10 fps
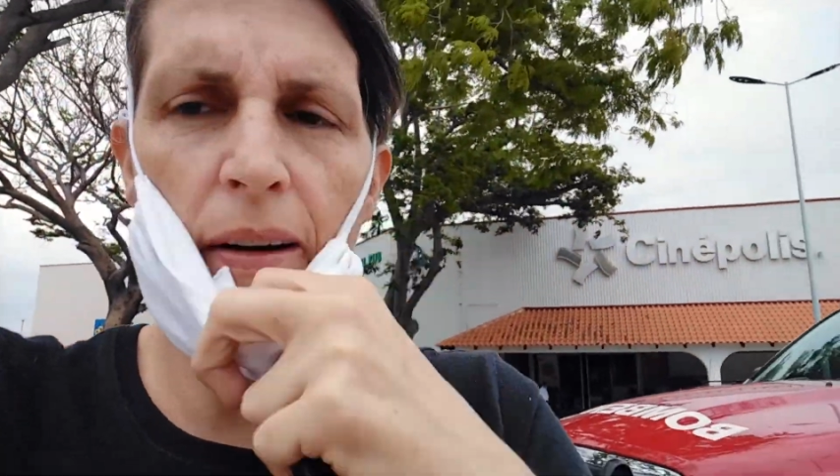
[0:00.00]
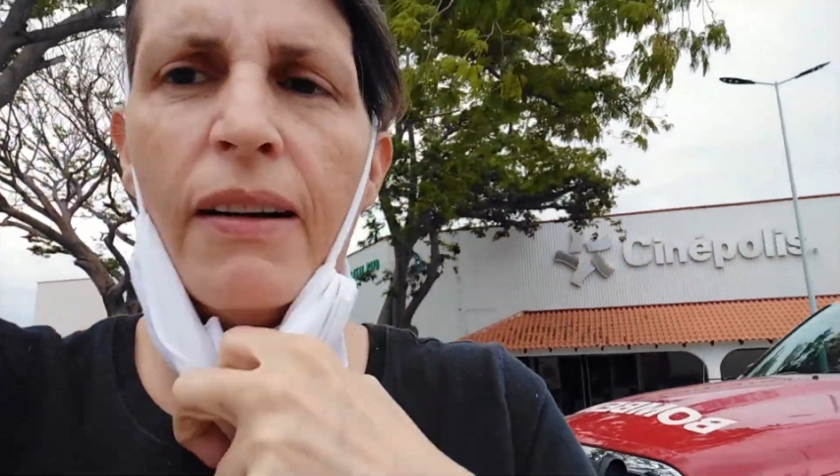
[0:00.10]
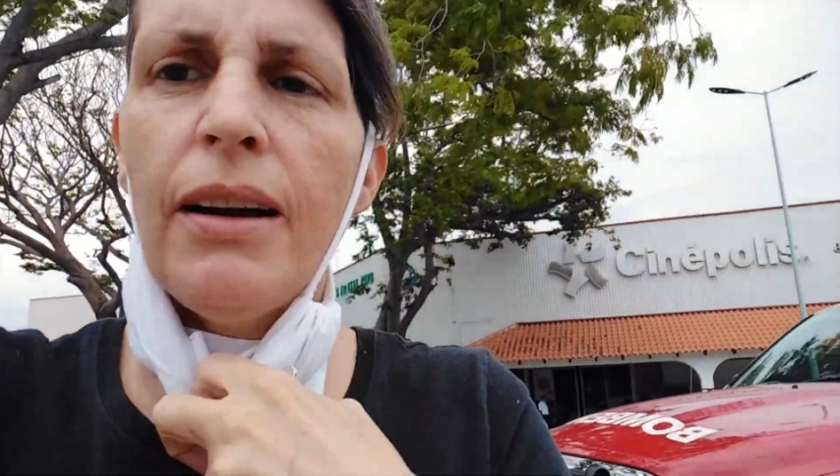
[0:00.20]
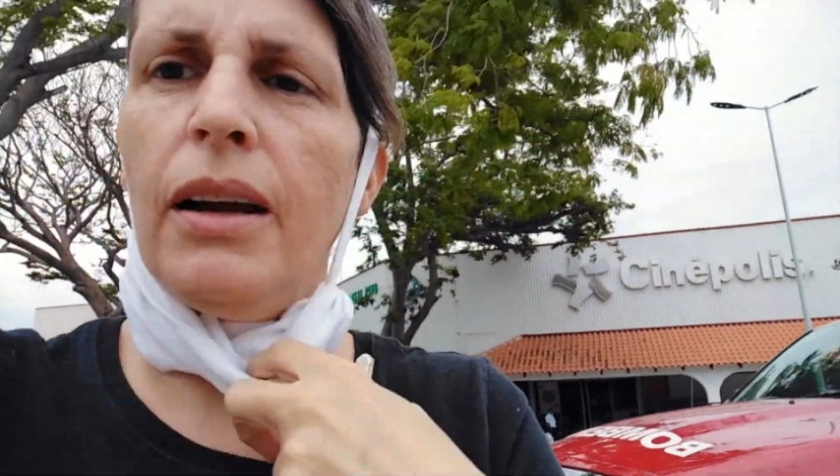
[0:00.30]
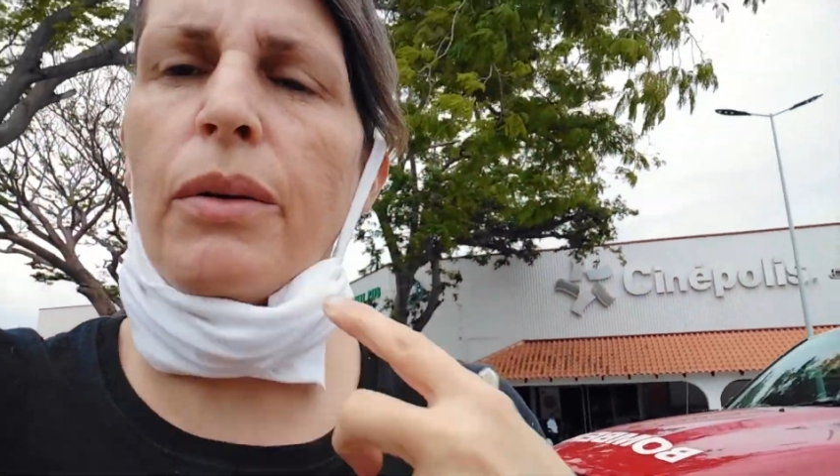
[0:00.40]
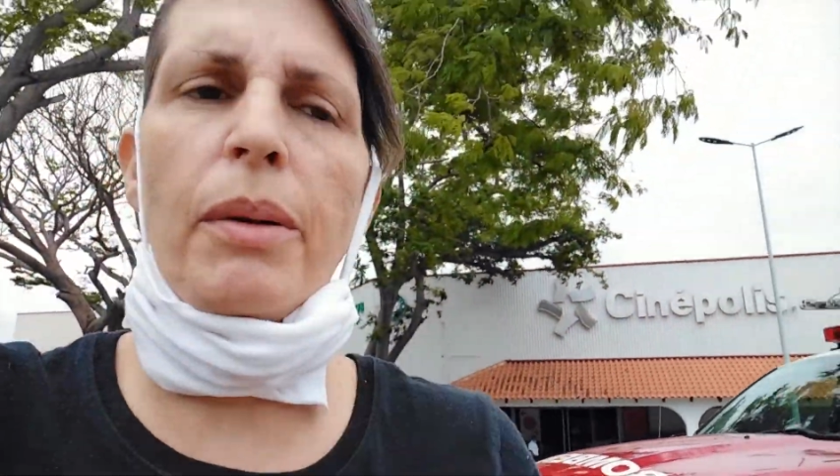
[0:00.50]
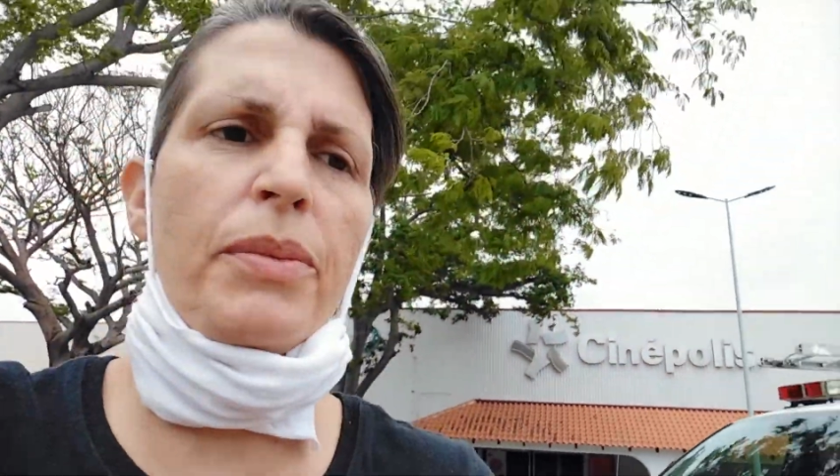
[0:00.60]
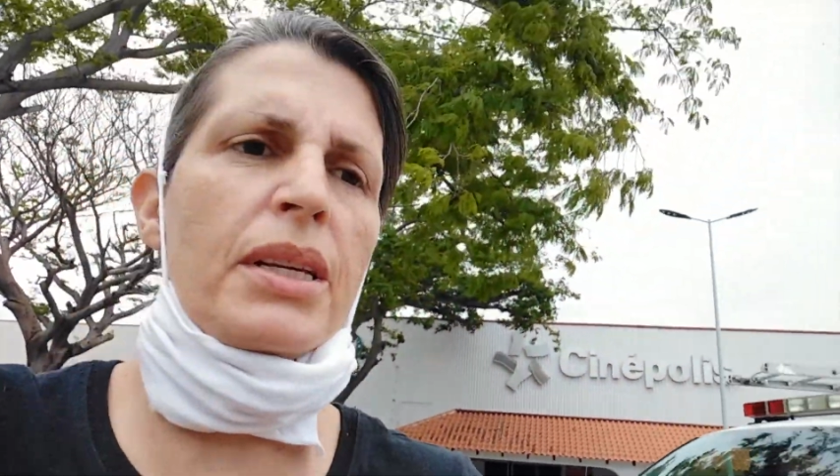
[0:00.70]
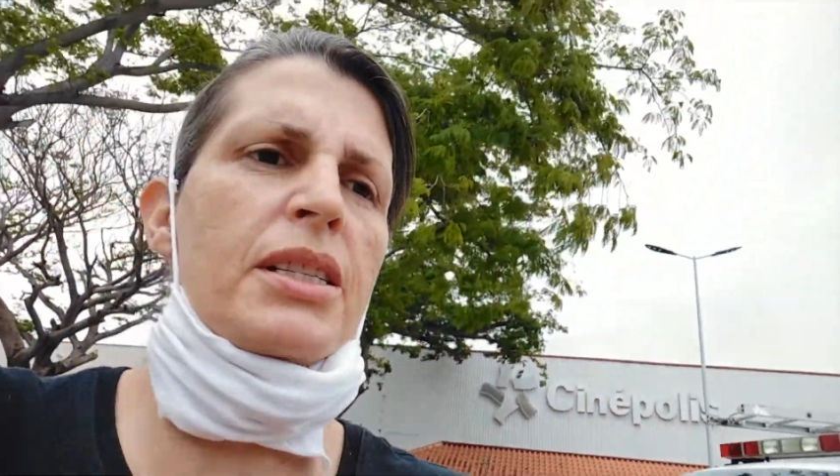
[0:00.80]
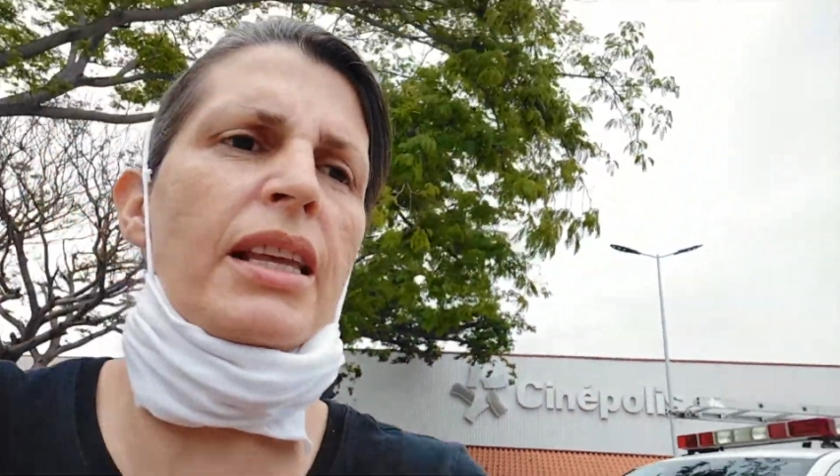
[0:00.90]
I rip
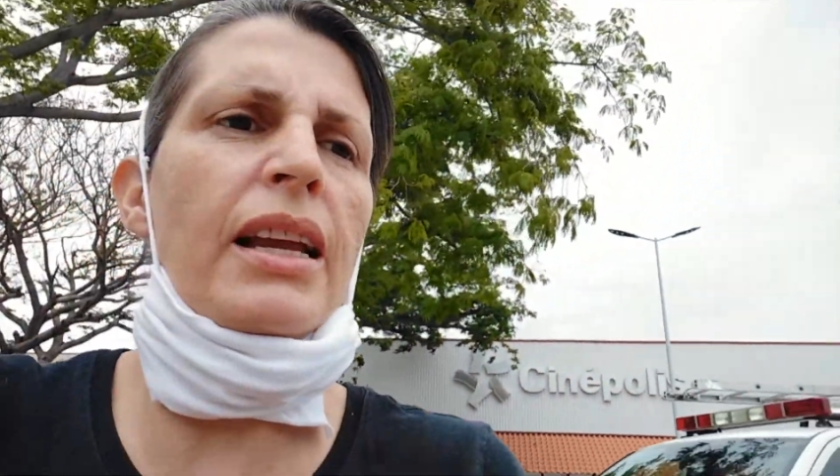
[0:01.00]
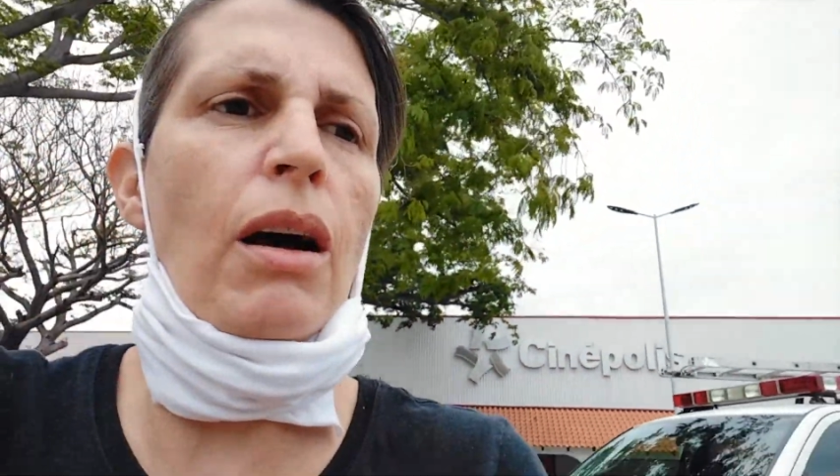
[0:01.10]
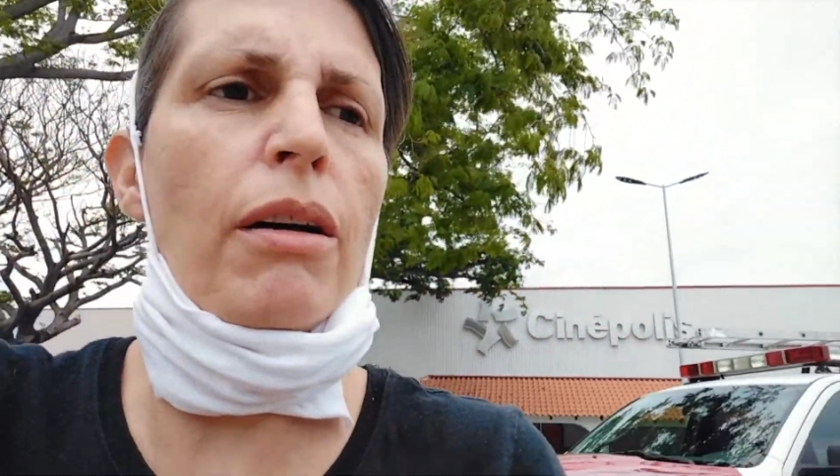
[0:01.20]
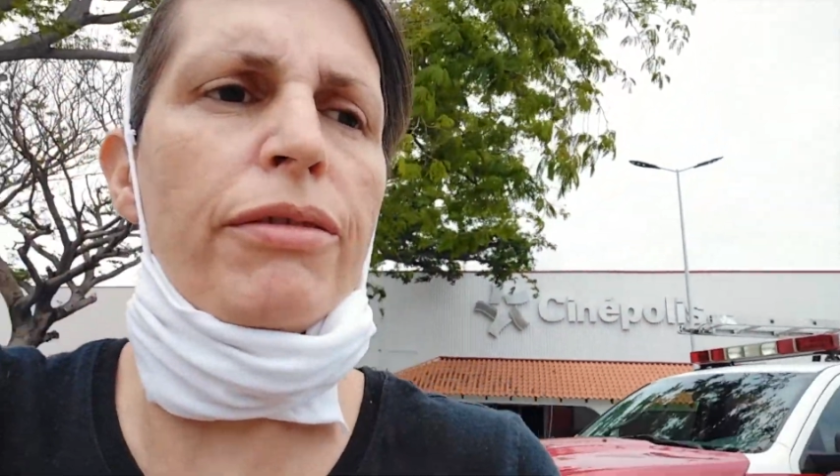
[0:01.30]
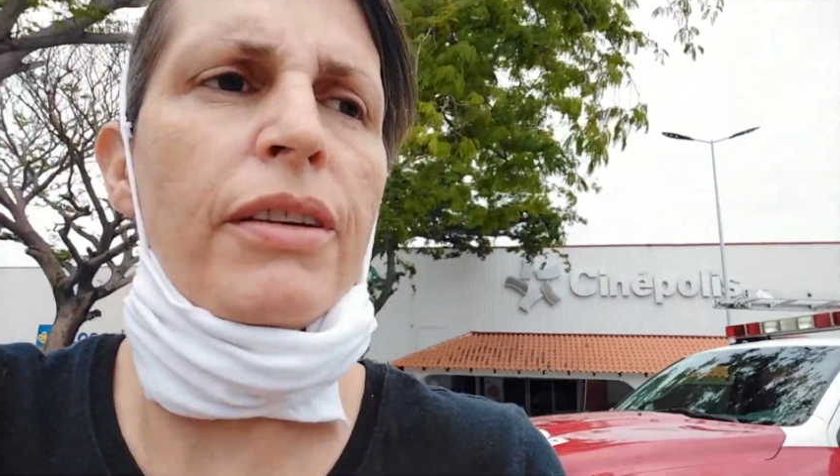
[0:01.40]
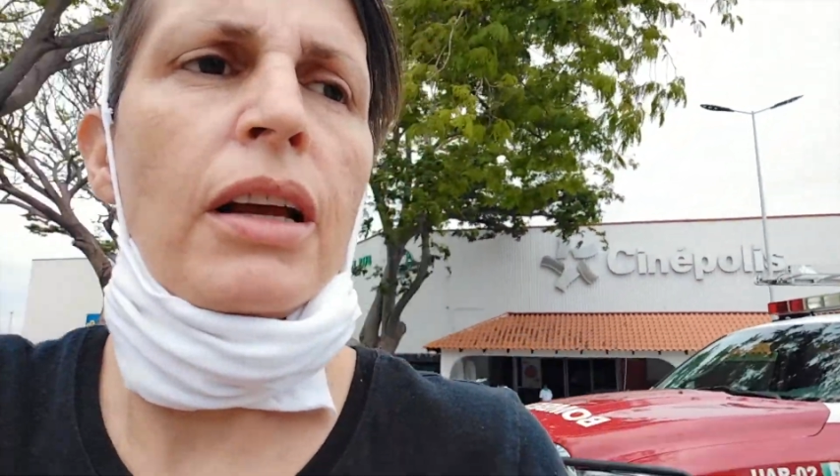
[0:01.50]
this thing off.